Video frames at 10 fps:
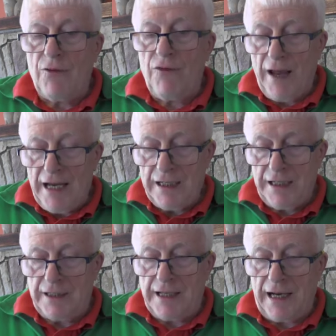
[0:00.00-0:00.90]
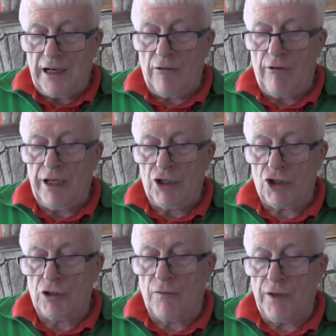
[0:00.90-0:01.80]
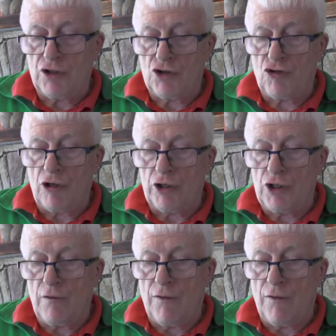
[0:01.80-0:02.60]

Vedic declaration of the astrology